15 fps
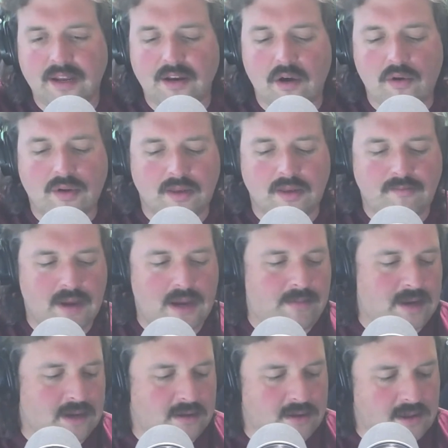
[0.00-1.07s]
in Oakland.
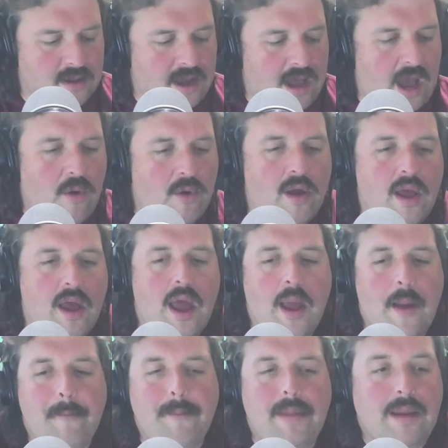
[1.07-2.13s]
Maybe
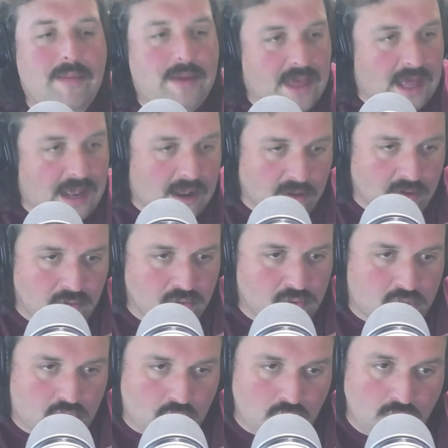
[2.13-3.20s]
maybe that
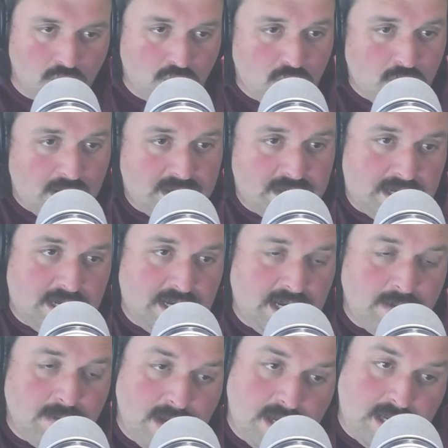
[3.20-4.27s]
alludes to a
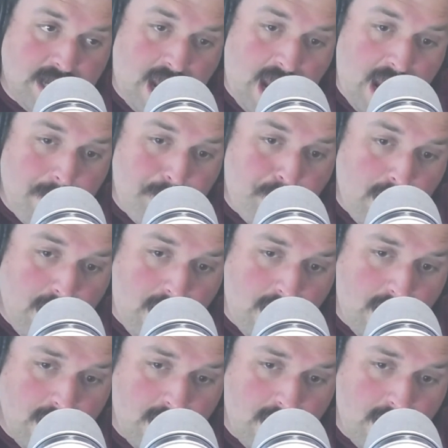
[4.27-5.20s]
team in Tampa.